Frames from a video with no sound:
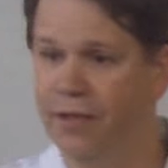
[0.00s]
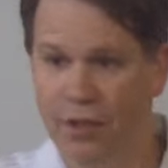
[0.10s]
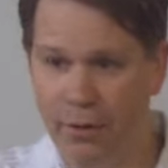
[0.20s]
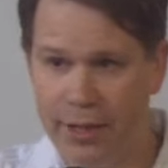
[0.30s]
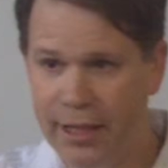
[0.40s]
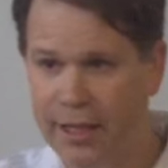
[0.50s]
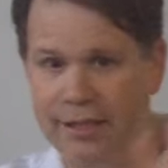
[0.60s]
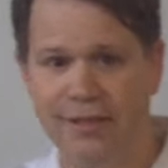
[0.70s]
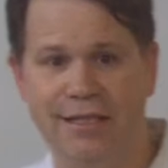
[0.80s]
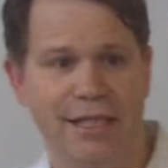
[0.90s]
They're going
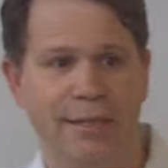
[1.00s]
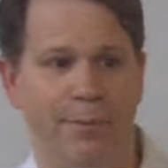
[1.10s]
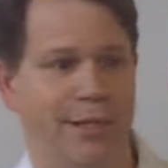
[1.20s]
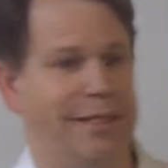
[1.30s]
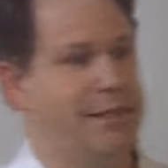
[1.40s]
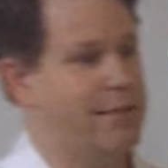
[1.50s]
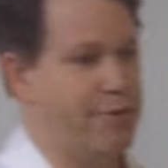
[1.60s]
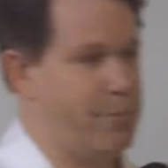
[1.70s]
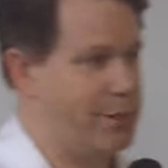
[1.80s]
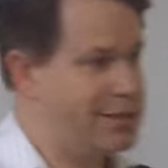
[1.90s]
in to see the priest.
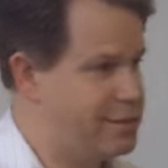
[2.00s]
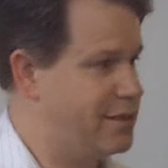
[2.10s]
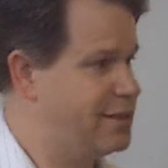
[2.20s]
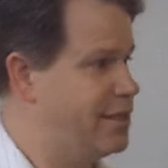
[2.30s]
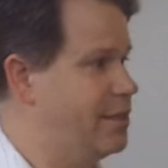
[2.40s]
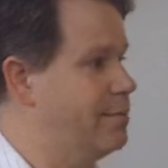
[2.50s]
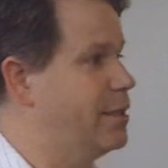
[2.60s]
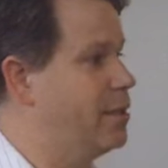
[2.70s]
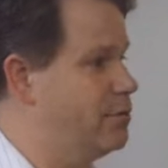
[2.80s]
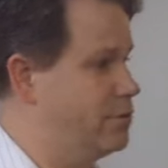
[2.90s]
If the priest looks at them
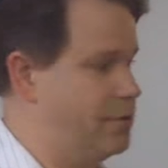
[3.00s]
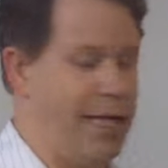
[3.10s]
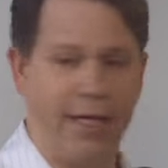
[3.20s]
and goes,